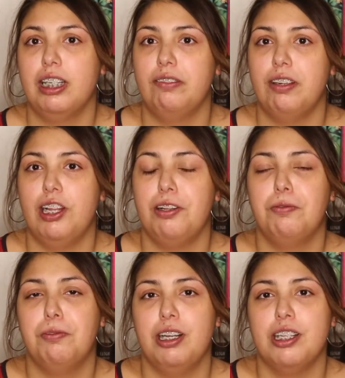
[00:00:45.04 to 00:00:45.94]
that I read
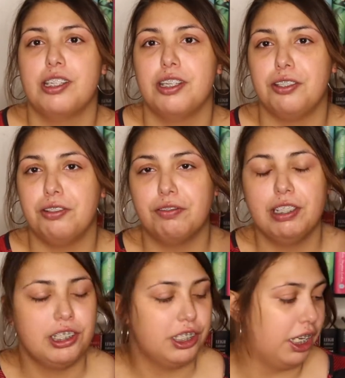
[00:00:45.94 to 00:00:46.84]
was You
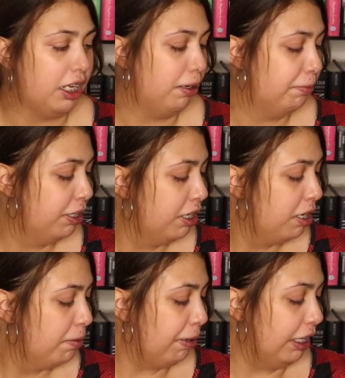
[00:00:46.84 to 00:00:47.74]
Reach Sam
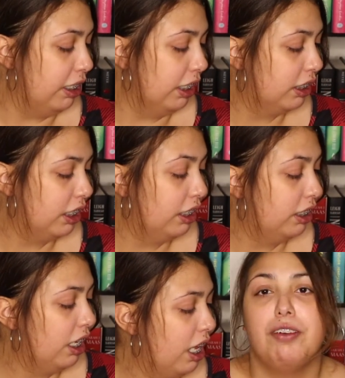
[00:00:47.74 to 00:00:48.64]
by
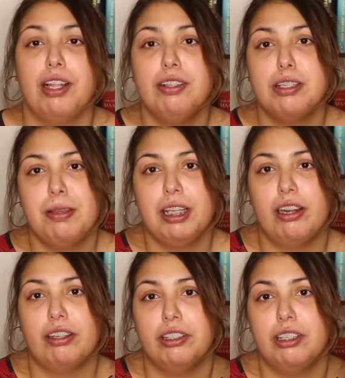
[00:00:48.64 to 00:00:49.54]
Dustin. We're following this main
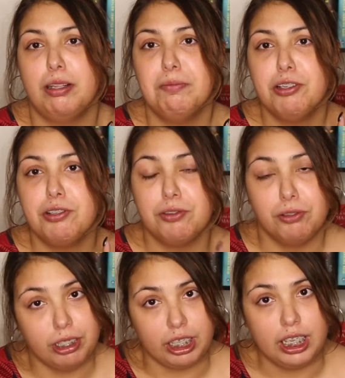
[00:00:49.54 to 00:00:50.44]
character. Her name is
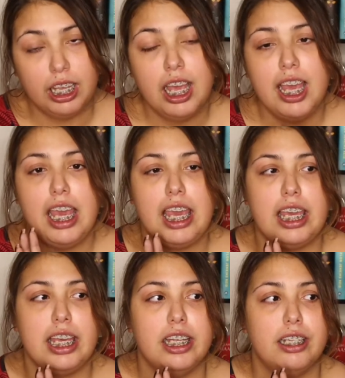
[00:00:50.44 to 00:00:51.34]
Julie,
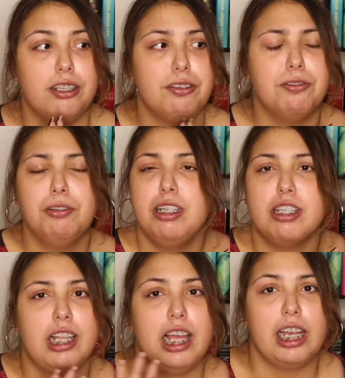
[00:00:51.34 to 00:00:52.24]
and
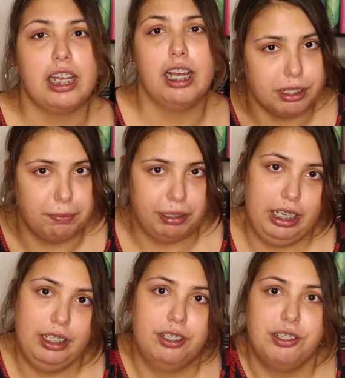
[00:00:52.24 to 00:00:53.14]
Julie's like she's a
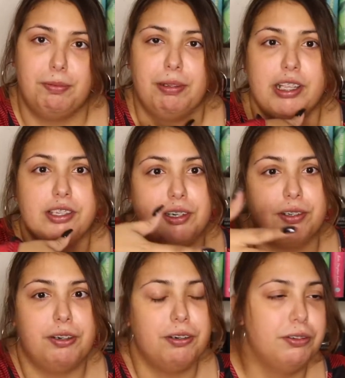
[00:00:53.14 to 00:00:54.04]
planner she plans her
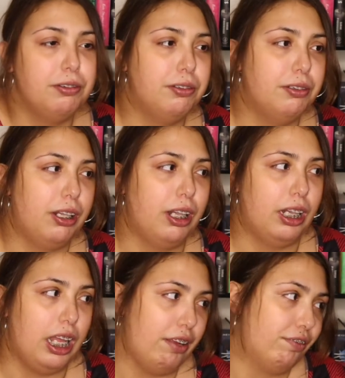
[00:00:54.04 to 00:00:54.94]
whole
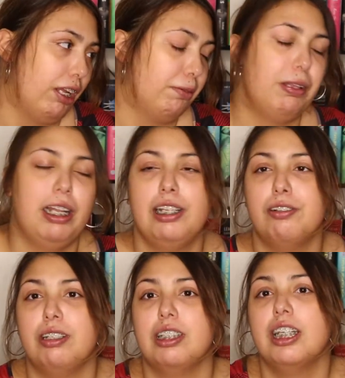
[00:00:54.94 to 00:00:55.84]
life like planning
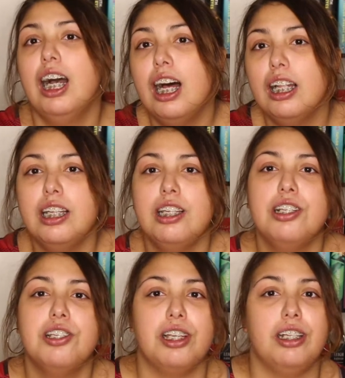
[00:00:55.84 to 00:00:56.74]
going to
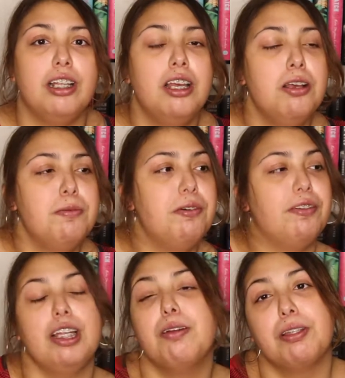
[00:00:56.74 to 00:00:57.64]
college and
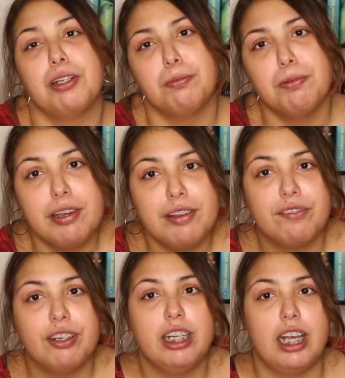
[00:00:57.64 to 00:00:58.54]
moving in with her
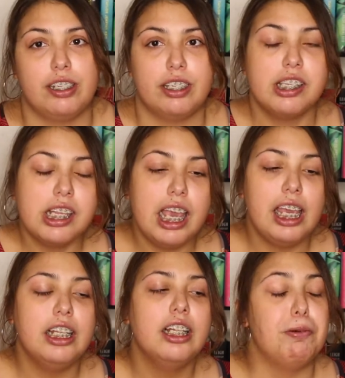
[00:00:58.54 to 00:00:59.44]
boyfriend out of
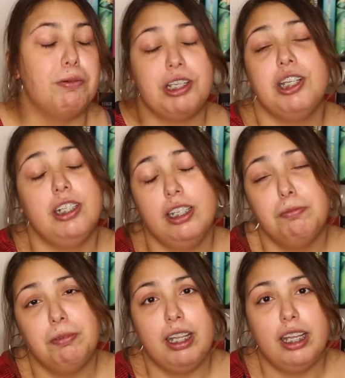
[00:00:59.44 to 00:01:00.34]
state but what she
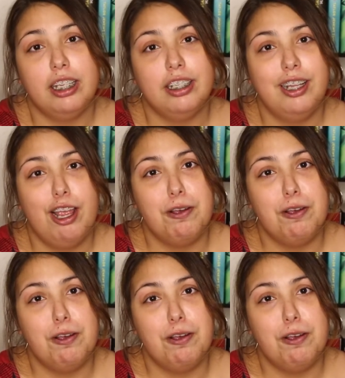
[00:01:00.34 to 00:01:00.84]
didn't plan